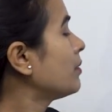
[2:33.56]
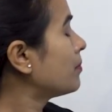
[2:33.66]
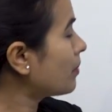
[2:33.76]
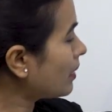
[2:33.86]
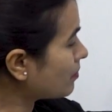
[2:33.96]

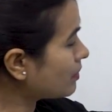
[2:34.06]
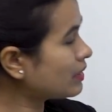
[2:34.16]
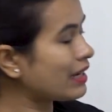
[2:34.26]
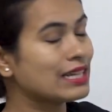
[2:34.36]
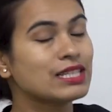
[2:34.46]
member
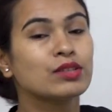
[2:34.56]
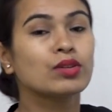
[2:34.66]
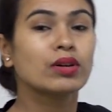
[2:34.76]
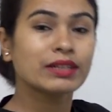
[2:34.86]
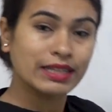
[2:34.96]
is
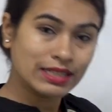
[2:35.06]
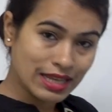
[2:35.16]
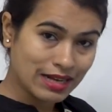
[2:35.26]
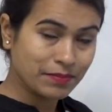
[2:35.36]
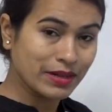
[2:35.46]
not in
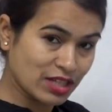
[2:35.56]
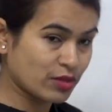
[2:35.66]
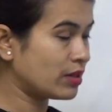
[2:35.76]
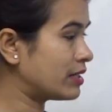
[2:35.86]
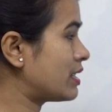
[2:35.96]
that
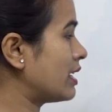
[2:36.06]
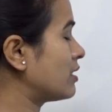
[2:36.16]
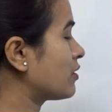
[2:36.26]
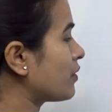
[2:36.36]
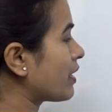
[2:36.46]
particular
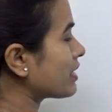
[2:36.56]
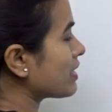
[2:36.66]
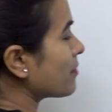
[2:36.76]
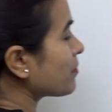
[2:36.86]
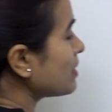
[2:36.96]
set. For
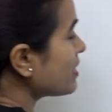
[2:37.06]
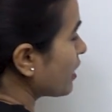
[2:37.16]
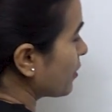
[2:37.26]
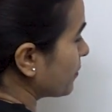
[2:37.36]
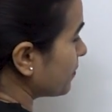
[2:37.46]
example,
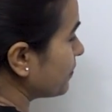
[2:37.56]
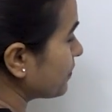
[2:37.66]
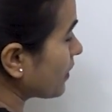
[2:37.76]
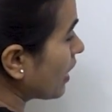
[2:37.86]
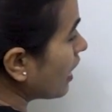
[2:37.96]
0.
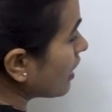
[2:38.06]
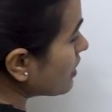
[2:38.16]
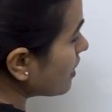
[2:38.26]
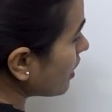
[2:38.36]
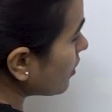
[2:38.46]

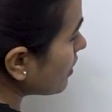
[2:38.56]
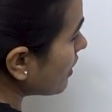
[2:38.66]
0